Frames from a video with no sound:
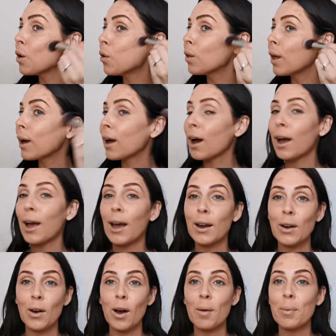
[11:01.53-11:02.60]
ago, like, I
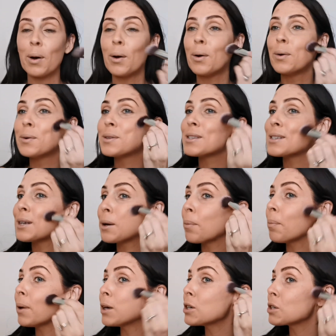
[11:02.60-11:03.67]
had not posted
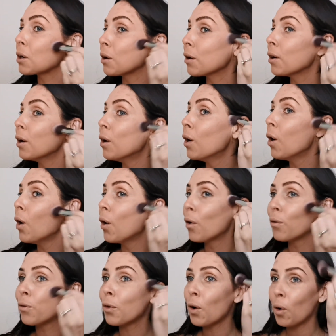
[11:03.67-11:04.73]
a picture
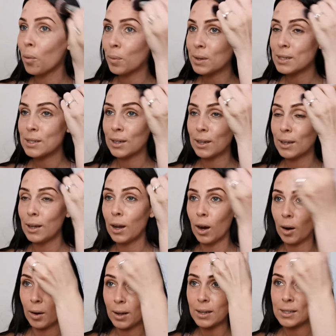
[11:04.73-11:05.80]
for almost a
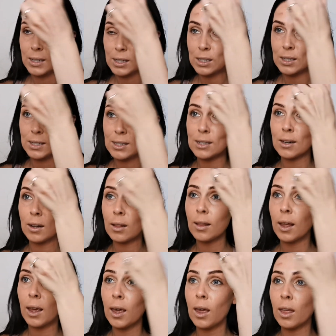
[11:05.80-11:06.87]
year, because I just didn't
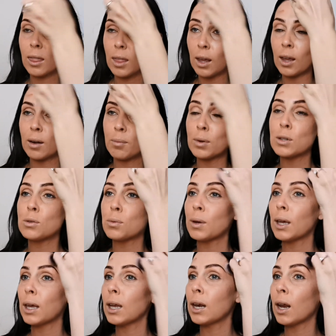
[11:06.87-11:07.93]
like the
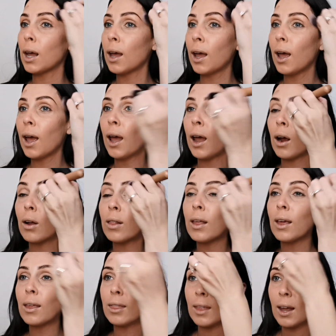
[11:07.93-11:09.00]
in-between hair
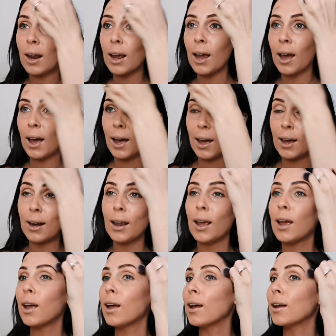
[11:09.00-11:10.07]
length that I had
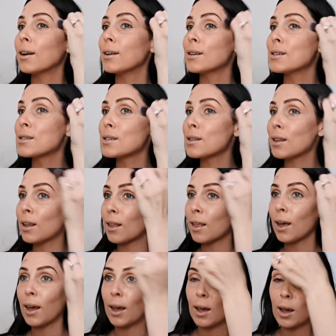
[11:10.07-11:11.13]
and
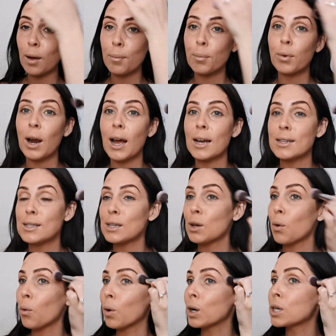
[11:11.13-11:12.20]
the, like,
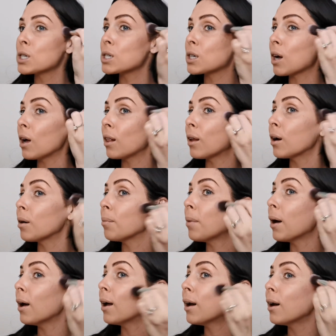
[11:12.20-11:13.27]
brassy orange color.
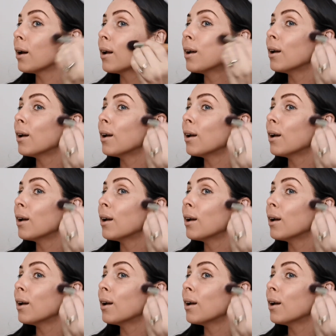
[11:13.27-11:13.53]
But